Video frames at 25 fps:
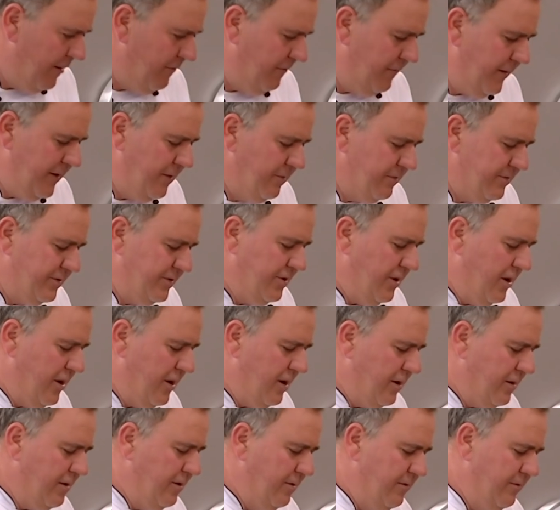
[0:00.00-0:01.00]
veal
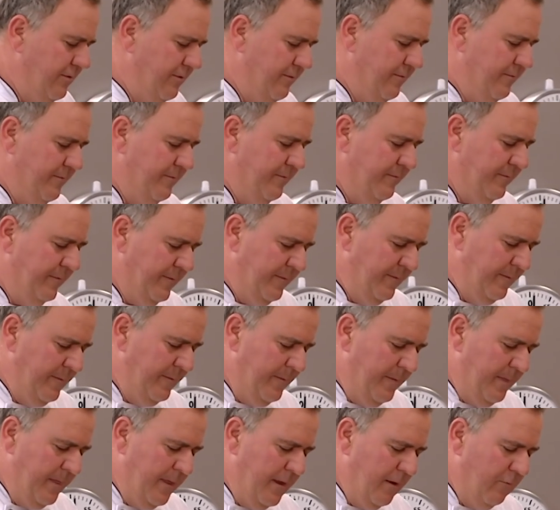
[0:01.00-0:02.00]
stock,
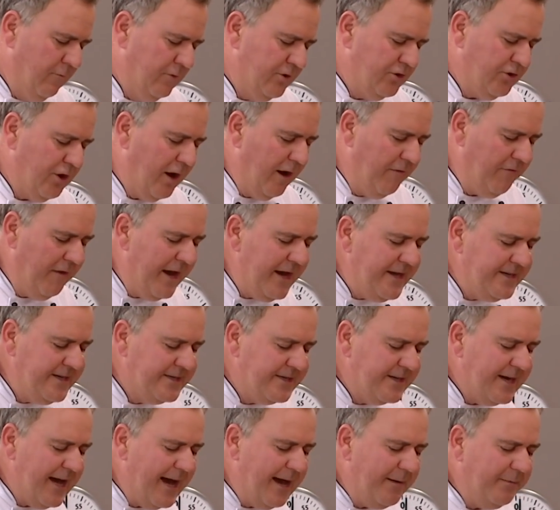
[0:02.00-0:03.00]
which I've
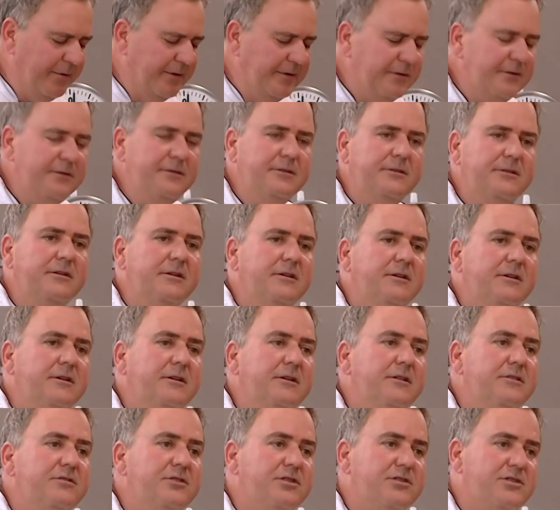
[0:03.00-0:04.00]
heated up
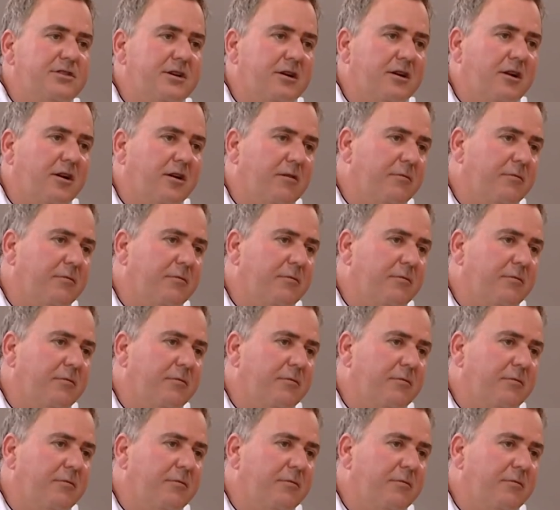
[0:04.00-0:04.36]
just a little